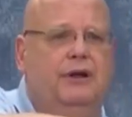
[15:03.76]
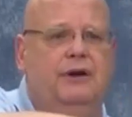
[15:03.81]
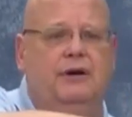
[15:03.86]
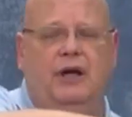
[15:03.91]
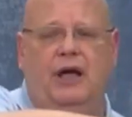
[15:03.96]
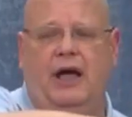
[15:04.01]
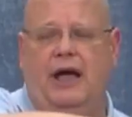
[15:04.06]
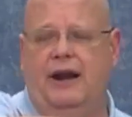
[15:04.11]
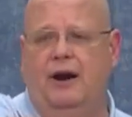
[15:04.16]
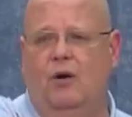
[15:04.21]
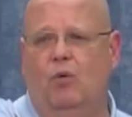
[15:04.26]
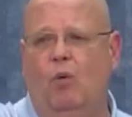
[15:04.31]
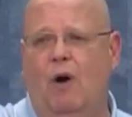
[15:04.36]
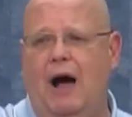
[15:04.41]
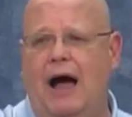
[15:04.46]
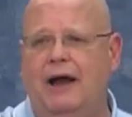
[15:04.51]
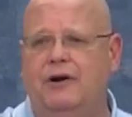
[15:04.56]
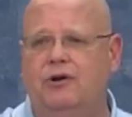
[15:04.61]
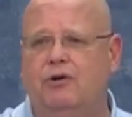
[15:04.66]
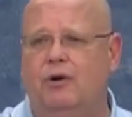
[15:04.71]
and kind of
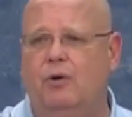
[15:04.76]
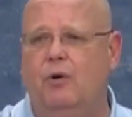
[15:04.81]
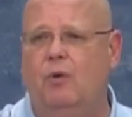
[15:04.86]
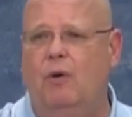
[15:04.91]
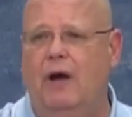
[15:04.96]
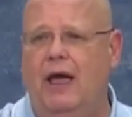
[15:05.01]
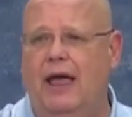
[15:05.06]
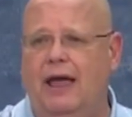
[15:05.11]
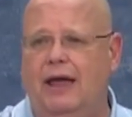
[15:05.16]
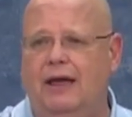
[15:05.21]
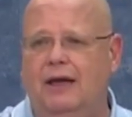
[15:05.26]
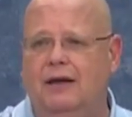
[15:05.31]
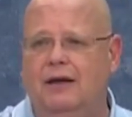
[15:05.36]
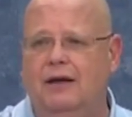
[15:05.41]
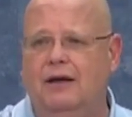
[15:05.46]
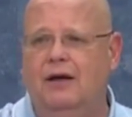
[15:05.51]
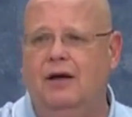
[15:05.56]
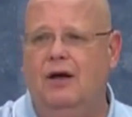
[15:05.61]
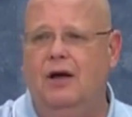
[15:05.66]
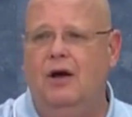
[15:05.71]
wander away,
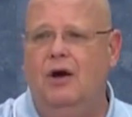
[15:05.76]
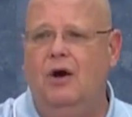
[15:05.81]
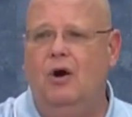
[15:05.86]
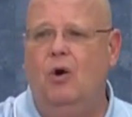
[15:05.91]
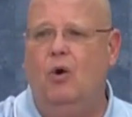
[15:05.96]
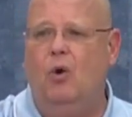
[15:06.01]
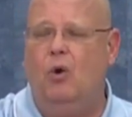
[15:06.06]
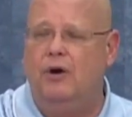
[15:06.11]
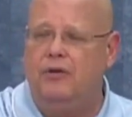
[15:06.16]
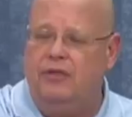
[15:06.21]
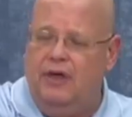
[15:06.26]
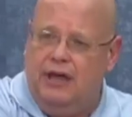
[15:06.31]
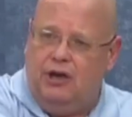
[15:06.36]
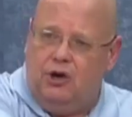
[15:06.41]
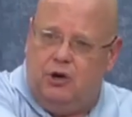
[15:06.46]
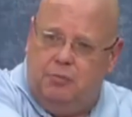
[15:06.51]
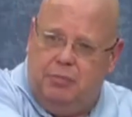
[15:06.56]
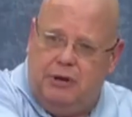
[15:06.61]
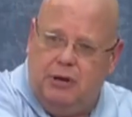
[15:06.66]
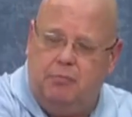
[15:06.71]
or they
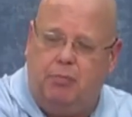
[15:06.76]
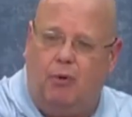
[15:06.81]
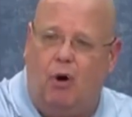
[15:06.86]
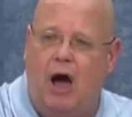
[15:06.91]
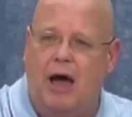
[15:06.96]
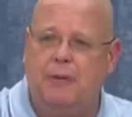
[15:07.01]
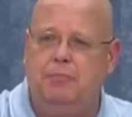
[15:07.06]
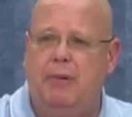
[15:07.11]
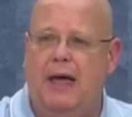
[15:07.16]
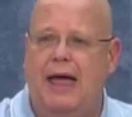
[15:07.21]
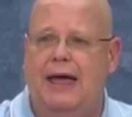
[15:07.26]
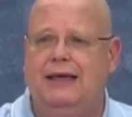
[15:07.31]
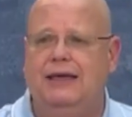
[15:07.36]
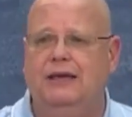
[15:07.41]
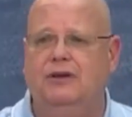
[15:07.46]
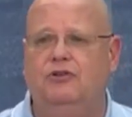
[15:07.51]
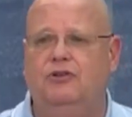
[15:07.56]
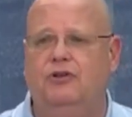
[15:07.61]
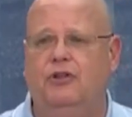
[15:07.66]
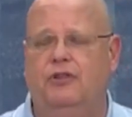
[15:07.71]
could be brought back
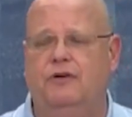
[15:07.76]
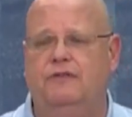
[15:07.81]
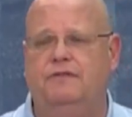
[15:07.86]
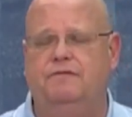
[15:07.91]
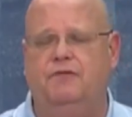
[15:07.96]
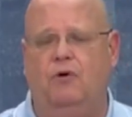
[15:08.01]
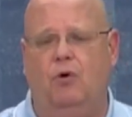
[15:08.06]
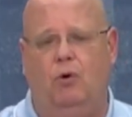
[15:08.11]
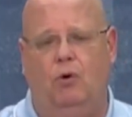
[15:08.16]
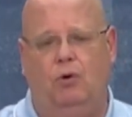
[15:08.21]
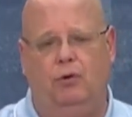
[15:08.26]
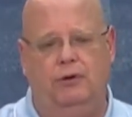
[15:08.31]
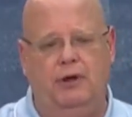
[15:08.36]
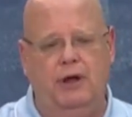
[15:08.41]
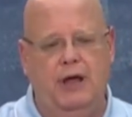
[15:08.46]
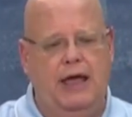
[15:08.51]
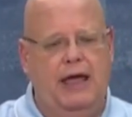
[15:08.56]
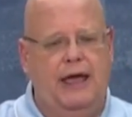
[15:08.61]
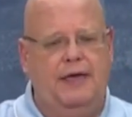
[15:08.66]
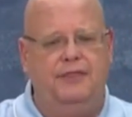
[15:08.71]
into the fold.
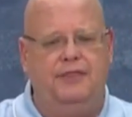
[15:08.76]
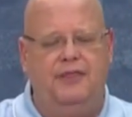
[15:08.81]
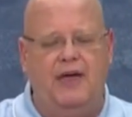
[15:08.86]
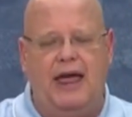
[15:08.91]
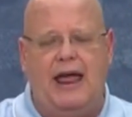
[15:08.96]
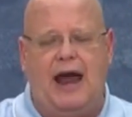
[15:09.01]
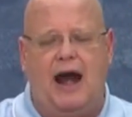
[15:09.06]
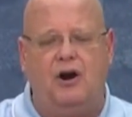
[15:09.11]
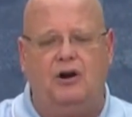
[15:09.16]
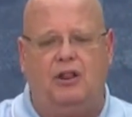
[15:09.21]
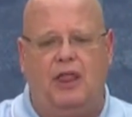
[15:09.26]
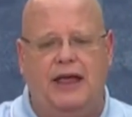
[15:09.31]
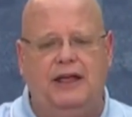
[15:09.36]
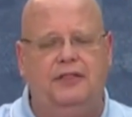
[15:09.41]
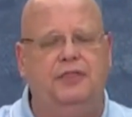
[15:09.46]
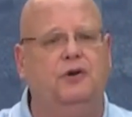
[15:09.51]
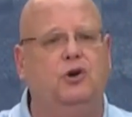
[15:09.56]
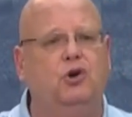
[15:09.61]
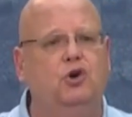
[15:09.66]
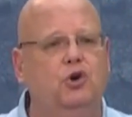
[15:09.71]
They are
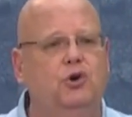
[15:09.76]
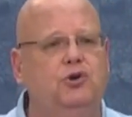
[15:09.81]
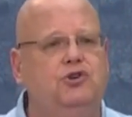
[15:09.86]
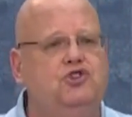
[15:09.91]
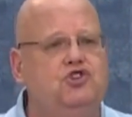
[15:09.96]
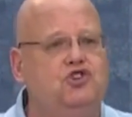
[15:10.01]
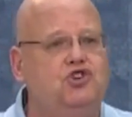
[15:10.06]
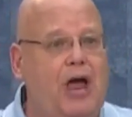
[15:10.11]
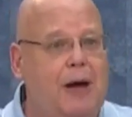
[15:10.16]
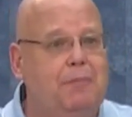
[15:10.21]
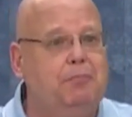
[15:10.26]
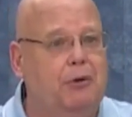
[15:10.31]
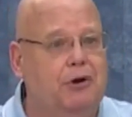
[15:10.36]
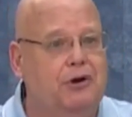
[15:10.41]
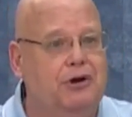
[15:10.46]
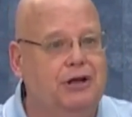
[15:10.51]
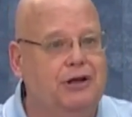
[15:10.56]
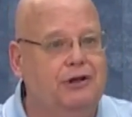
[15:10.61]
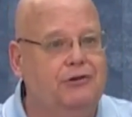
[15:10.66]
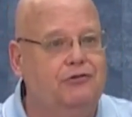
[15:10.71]
like the good
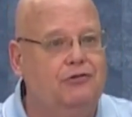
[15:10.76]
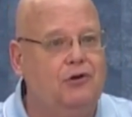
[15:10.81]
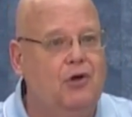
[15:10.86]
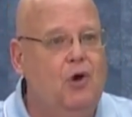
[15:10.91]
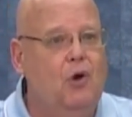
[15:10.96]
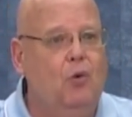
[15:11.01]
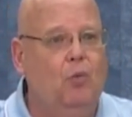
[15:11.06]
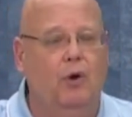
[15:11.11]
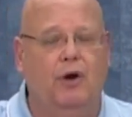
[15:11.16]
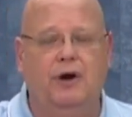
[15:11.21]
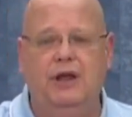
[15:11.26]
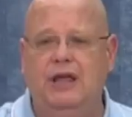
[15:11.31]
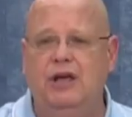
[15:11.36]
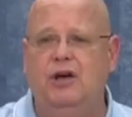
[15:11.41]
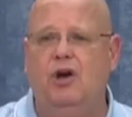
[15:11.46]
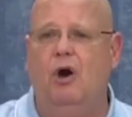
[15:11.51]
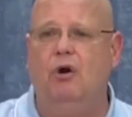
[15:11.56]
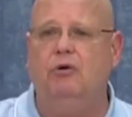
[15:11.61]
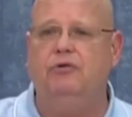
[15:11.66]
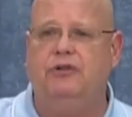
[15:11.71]
shepherd is, where he
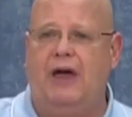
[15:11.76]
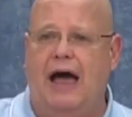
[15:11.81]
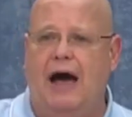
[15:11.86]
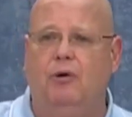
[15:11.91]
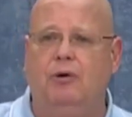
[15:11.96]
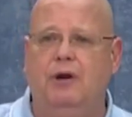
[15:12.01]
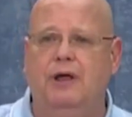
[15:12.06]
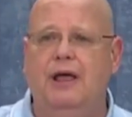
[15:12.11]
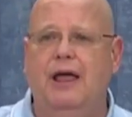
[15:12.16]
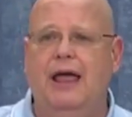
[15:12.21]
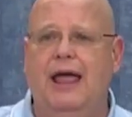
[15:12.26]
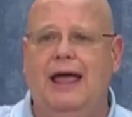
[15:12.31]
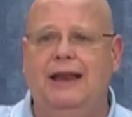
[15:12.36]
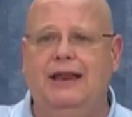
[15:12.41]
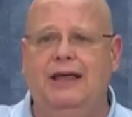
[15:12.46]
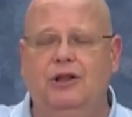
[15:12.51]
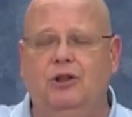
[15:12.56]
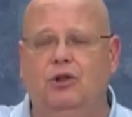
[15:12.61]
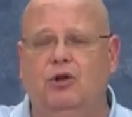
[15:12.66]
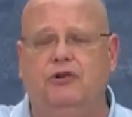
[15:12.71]
goes out and
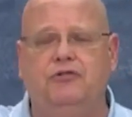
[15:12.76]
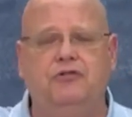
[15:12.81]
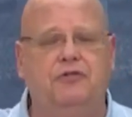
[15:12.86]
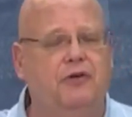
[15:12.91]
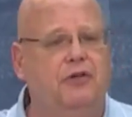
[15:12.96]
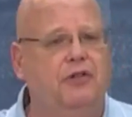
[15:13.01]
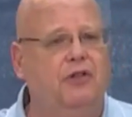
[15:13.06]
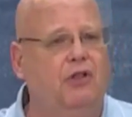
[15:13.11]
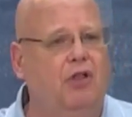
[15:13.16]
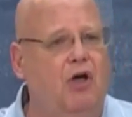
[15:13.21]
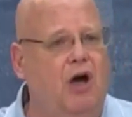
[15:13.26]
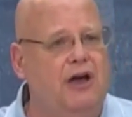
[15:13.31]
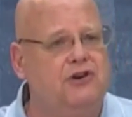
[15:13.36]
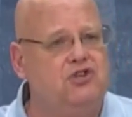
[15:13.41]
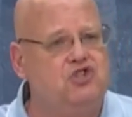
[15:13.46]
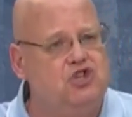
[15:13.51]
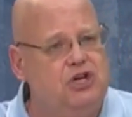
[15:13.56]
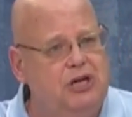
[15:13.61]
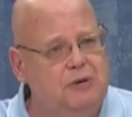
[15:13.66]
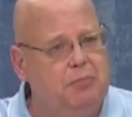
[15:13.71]
he looks for the lost
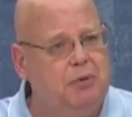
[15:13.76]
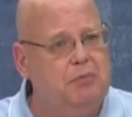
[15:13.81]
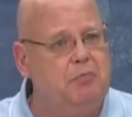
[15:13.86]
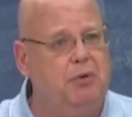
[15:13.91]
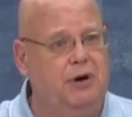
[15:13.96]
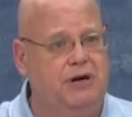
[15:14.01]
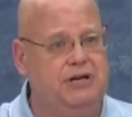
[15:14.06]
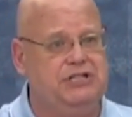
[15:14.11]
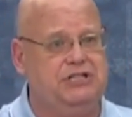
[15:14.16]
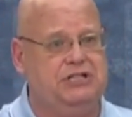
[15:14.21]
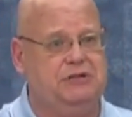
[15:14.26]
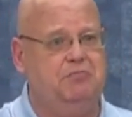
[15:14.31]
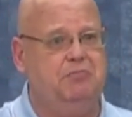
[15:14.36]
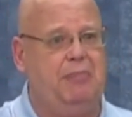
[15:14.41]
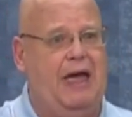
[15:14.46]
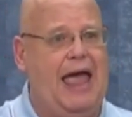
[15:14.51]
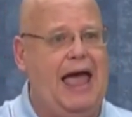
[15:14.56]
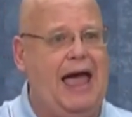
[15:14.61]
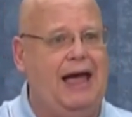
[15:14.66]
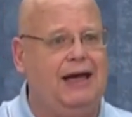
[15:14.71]
sheep and brings them
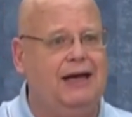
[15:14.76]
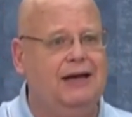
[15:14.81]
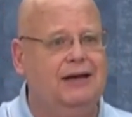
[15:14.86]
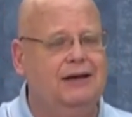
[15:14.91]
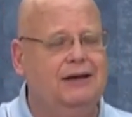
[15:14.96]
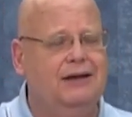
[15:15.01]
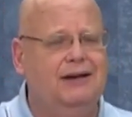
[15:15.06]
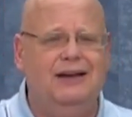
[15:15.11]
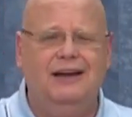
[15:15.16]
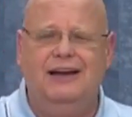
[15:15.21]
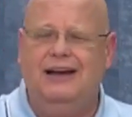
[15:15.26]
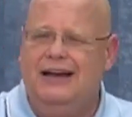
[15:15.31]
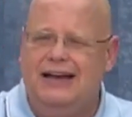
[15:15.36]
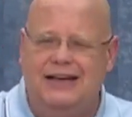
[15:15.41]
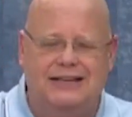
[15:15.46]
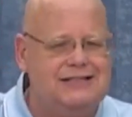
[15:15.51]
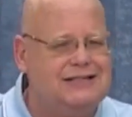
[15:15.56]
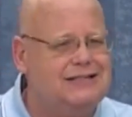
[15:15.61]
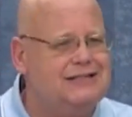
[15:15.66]
back. It's